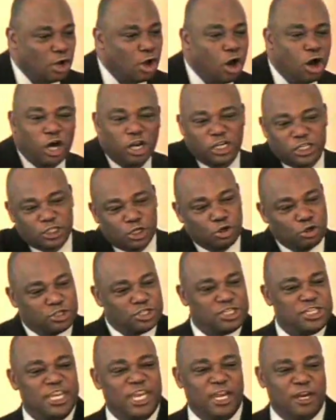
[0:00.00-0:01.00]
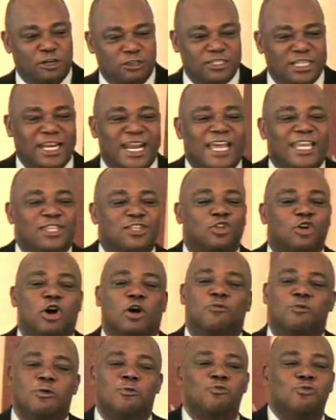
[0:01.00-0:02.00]
All of those years that I
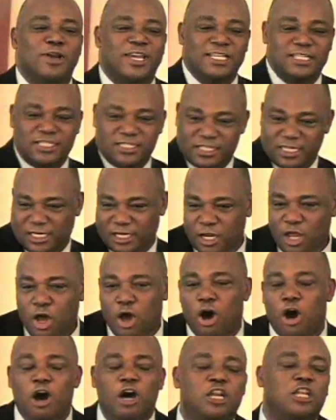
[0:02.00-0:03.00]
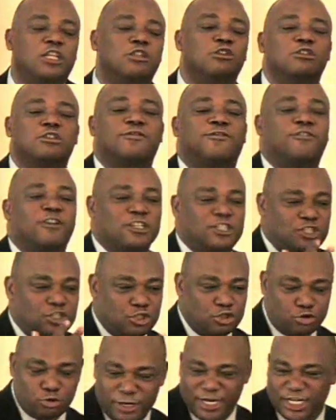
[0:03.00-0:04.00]
thought were wasted, all of those
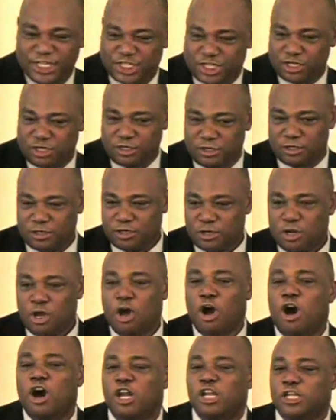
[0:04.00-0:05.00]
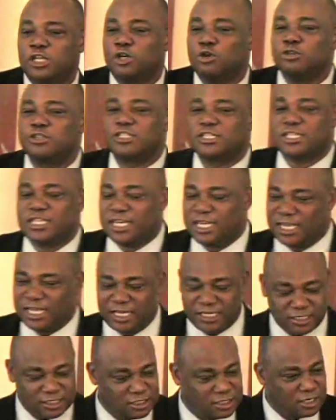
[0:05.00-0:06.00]
frustration, all of those
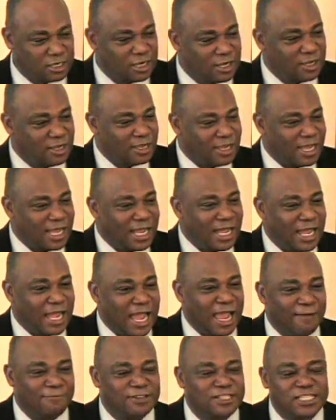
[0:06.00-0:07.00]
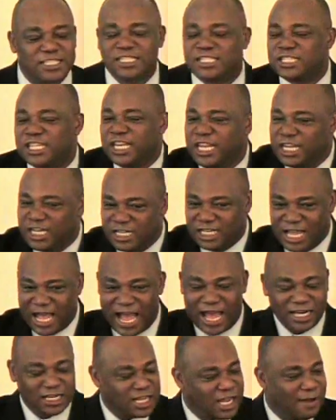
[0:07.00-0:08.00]
things. I've seen
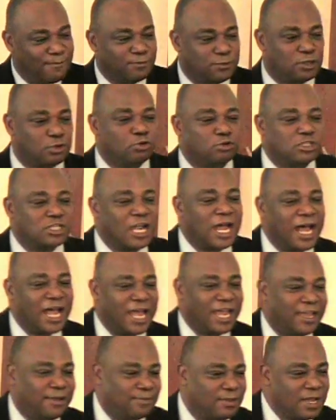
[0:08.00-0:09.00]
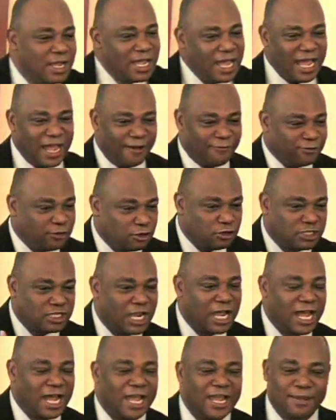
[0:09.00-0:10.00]
God come through time after
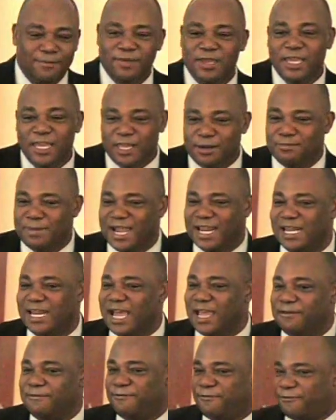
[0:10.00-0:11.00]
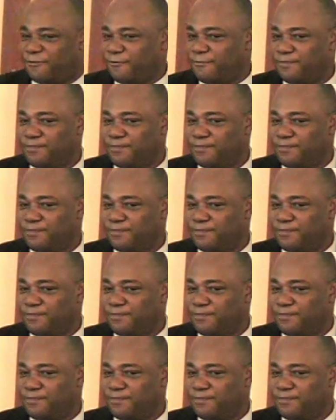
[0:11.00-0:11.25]
time in my life.